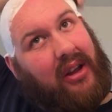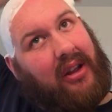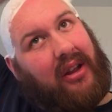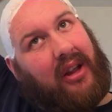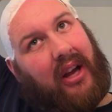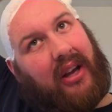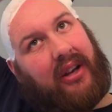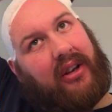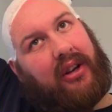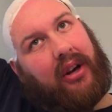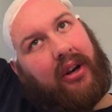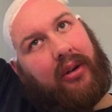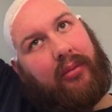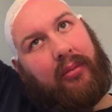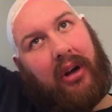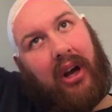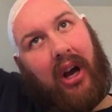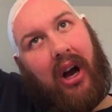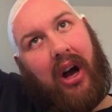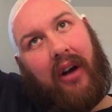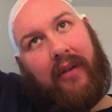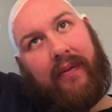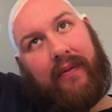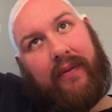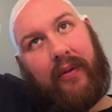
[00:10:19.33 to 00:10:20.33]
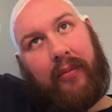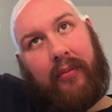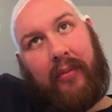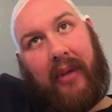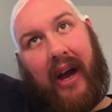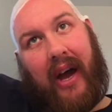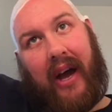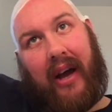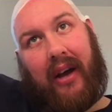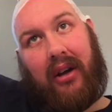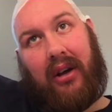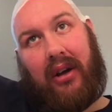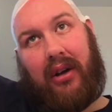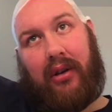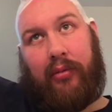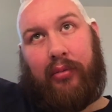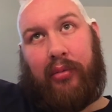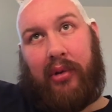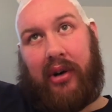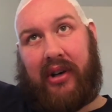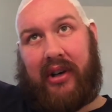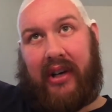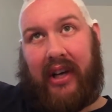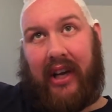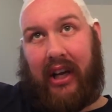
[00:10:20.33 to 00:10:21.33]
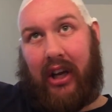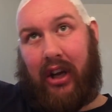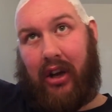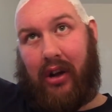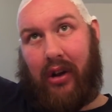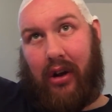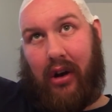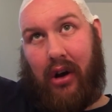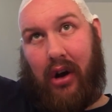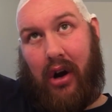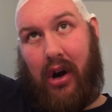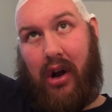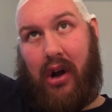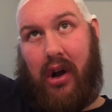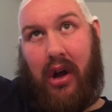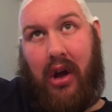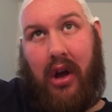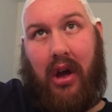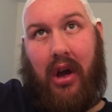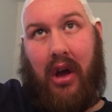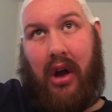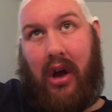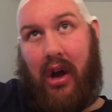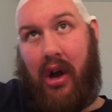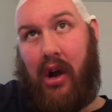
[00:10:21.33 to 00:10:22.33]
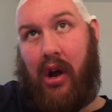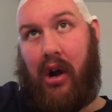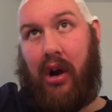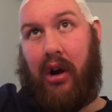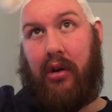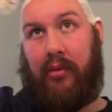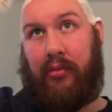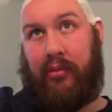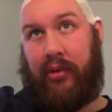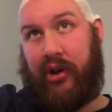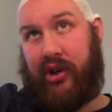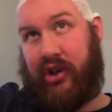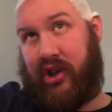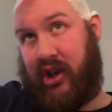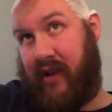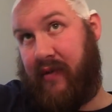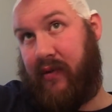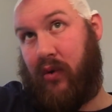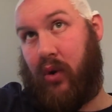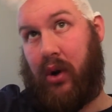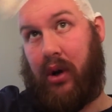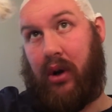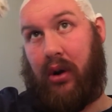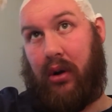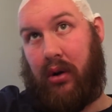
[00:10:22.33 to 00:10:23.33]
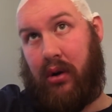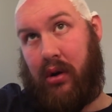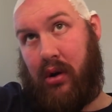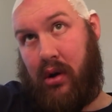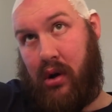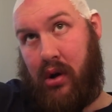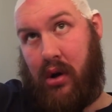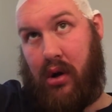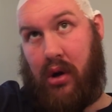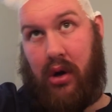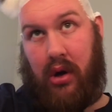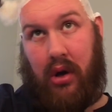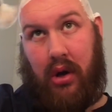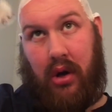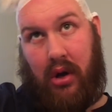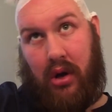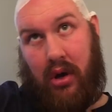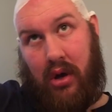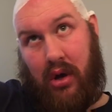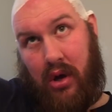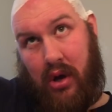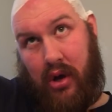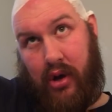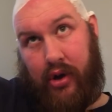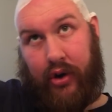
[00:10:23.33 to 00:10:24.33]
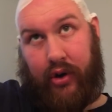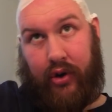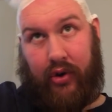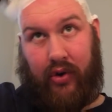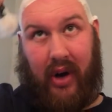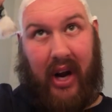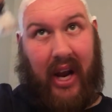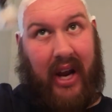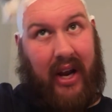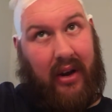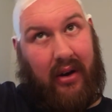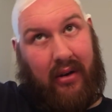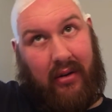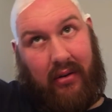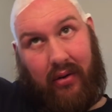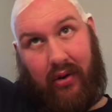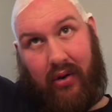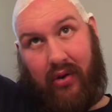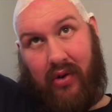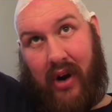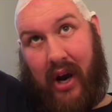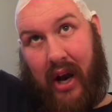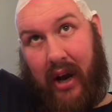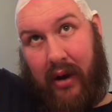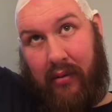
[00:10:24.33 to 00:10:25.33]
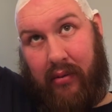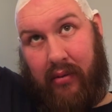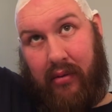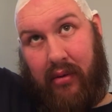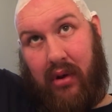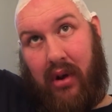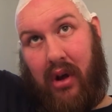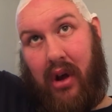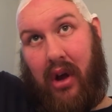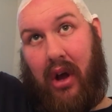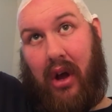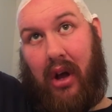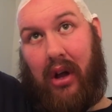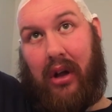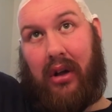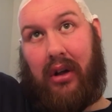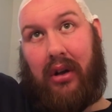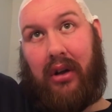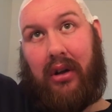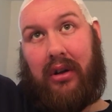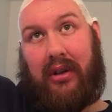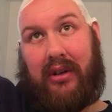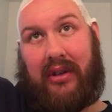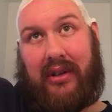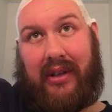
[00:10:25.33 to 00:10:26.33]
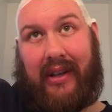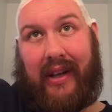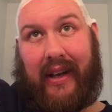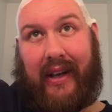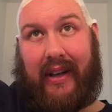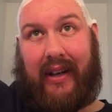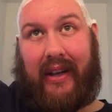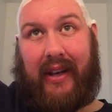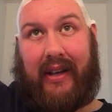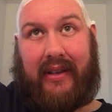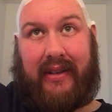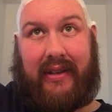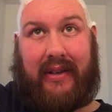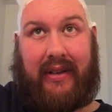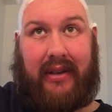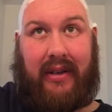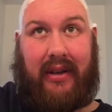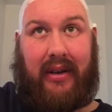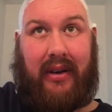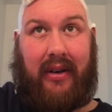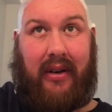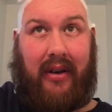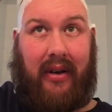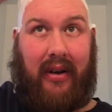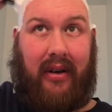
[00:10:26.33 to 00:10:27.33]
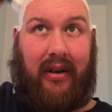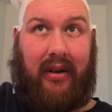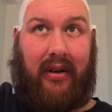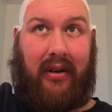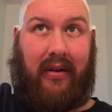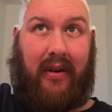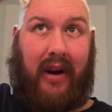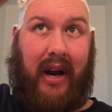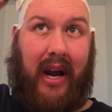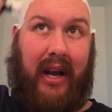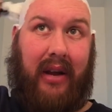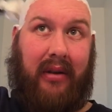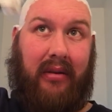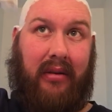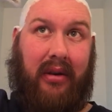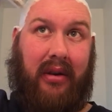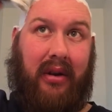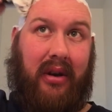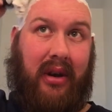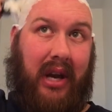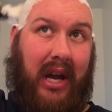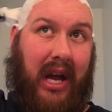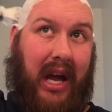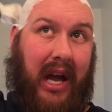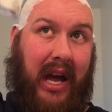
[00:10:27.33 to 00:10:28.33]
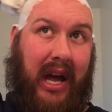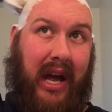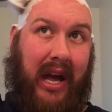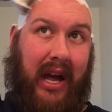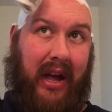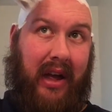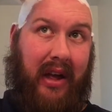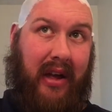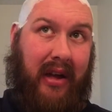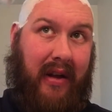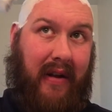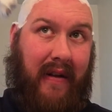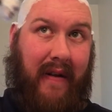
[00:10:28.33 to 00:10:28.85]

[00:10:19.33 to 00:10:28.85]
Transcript: that turned me off from that particular pre-shave oil. Great, great slickness, great uh,